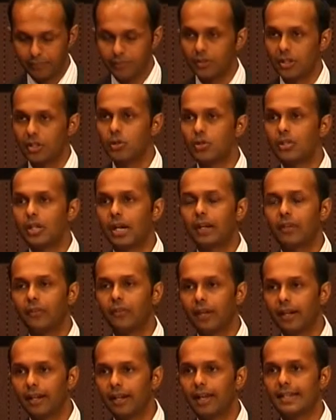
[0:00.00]
you start
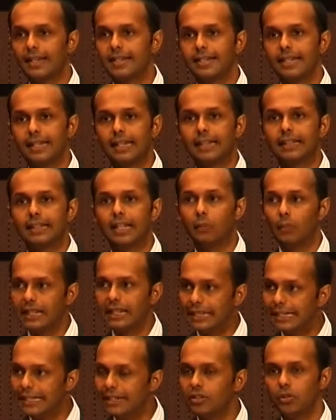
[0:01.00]
realizing that we
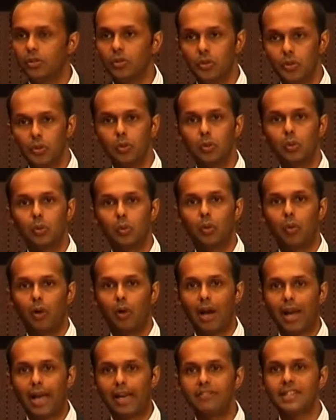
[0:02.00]
need to do or
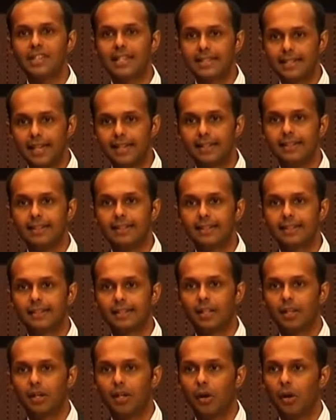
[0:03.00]
have a sense
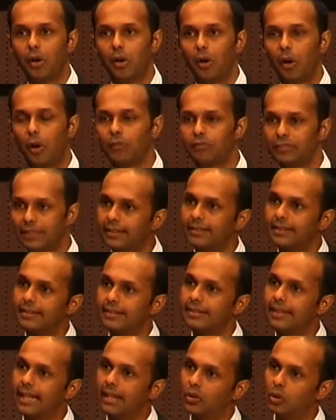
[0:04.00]
of the things
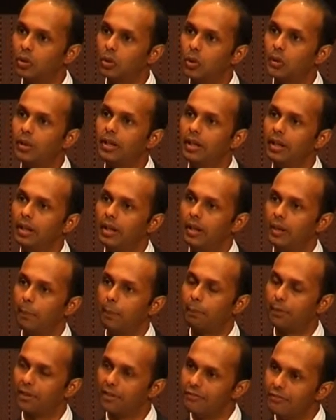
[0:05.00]
that could
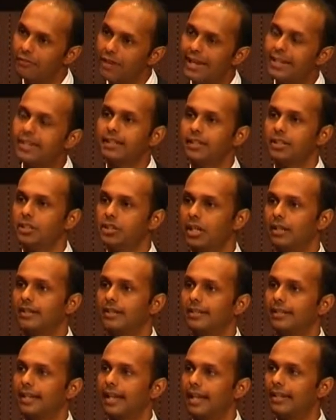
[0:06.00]
prevent
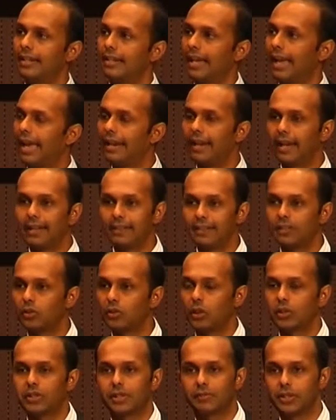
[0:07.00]
genocide and other
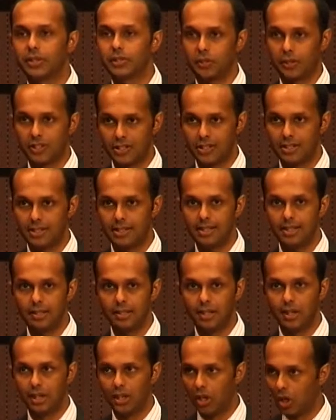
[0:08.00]
sorts of atrocity
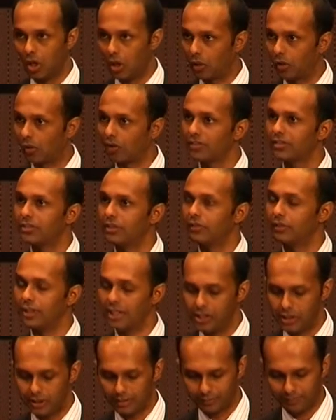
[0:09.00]
across the
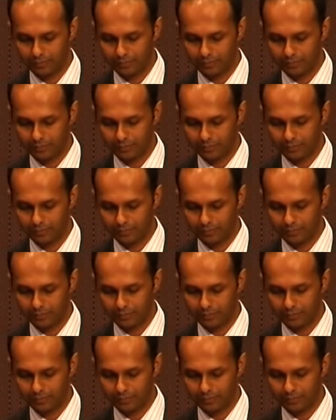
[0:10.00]
region.